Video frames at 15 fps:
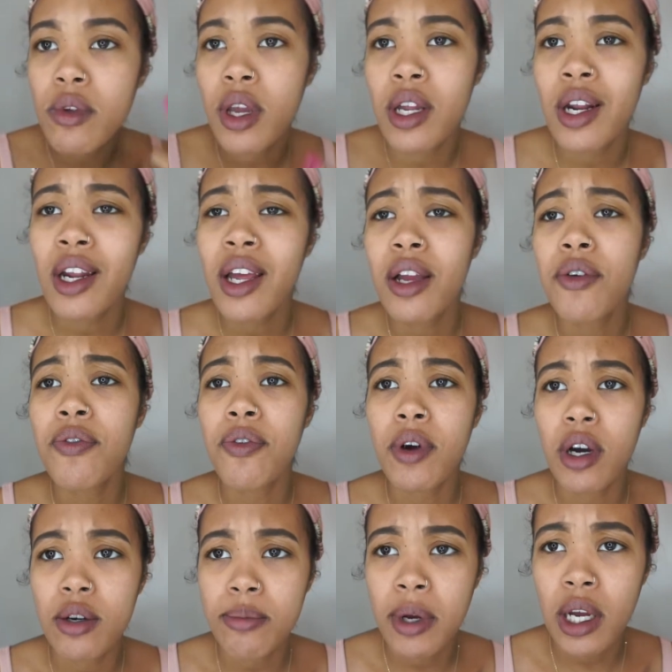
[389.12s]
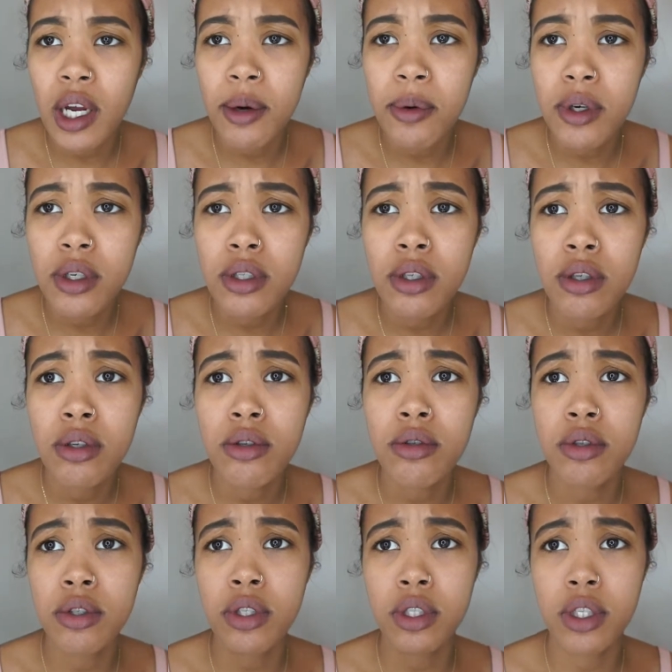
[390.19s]
And I like frown my eyebrows.
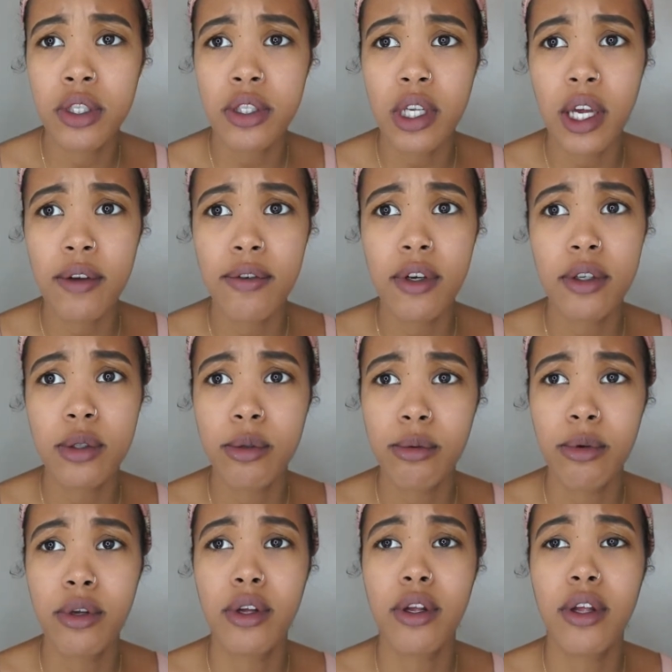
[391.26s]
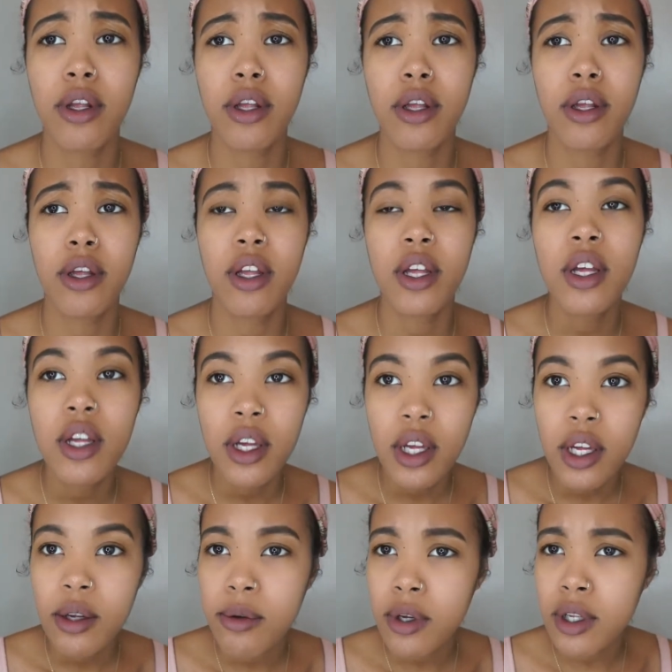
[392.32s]
This is the savage. I
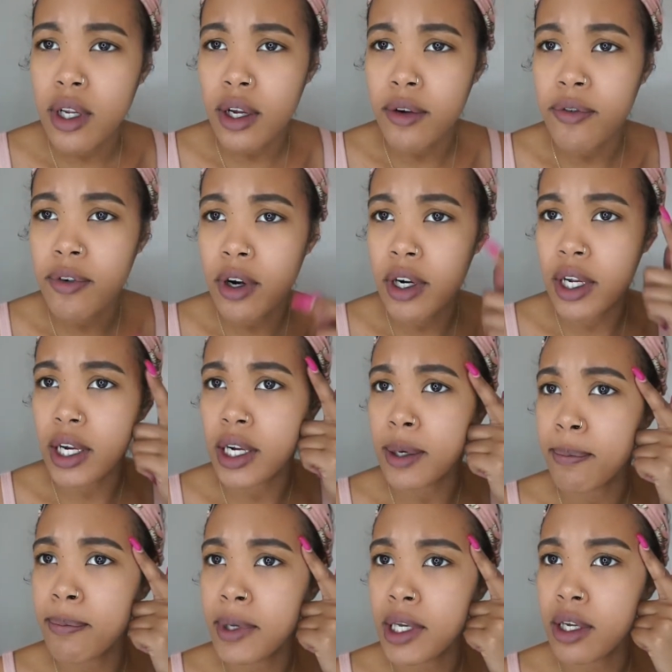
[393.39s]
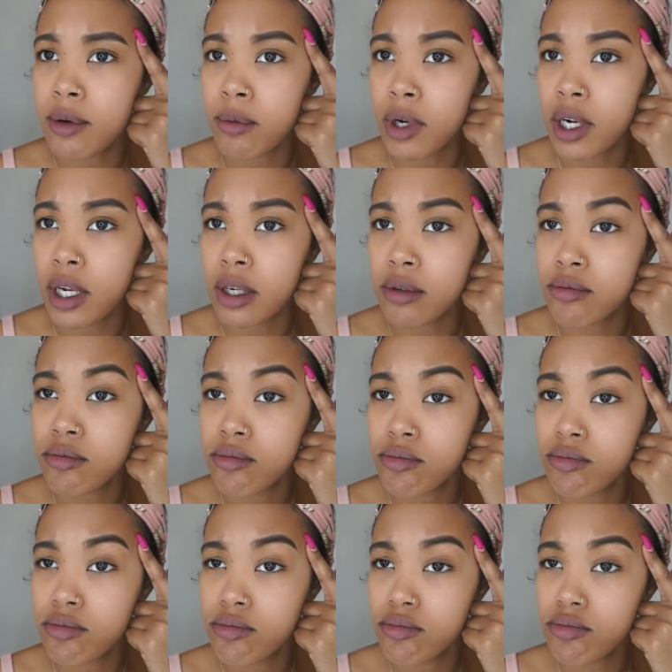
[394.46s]
like frown like in a mean way, like
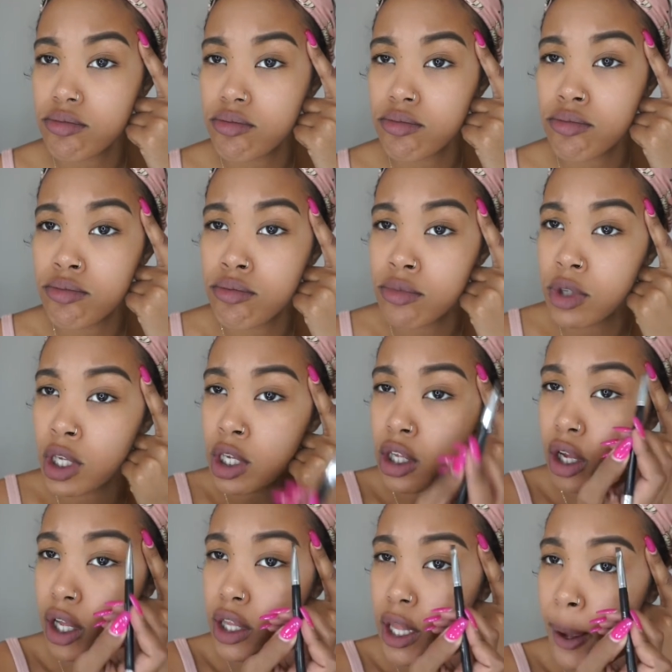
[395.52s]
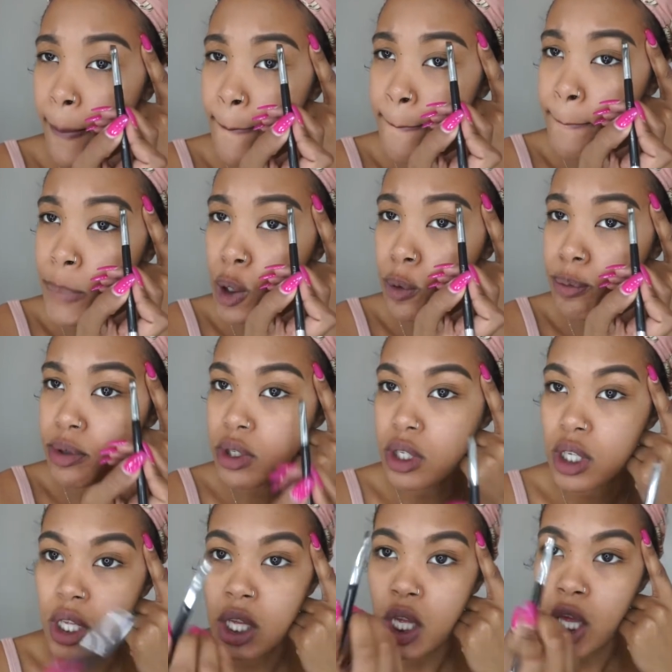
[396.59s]
I get that boop.
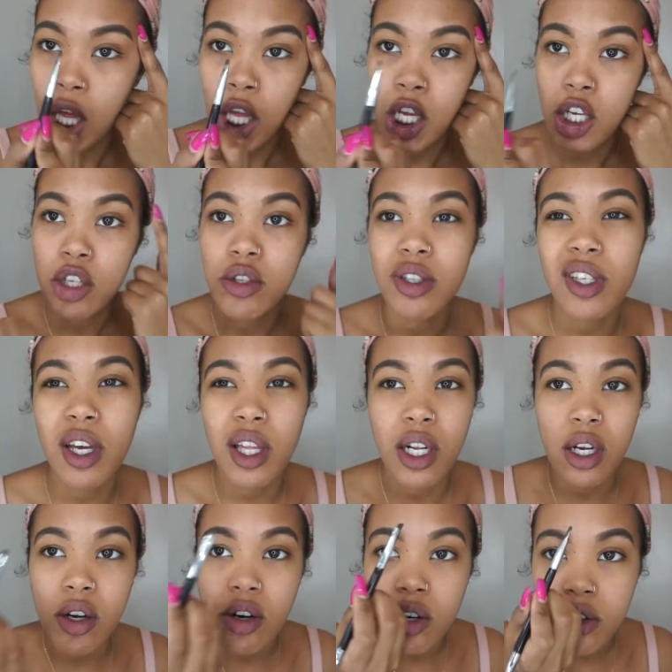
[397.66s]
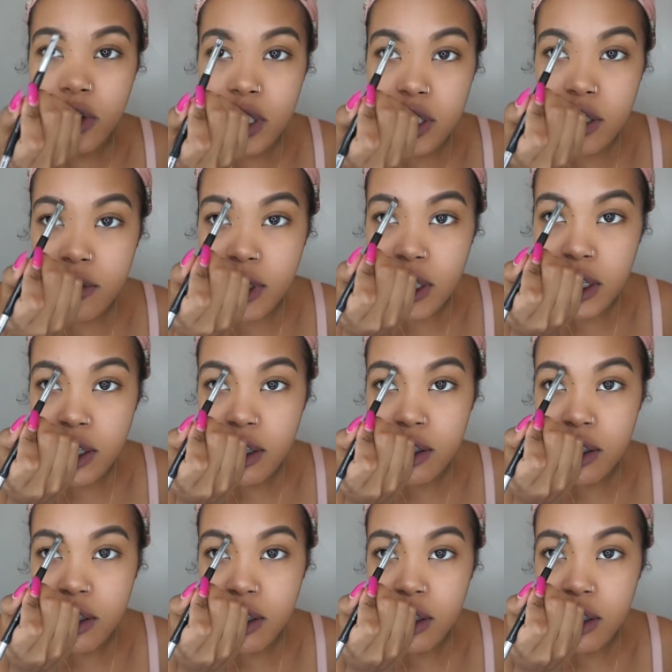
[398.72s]
You see how they look all crazy right now?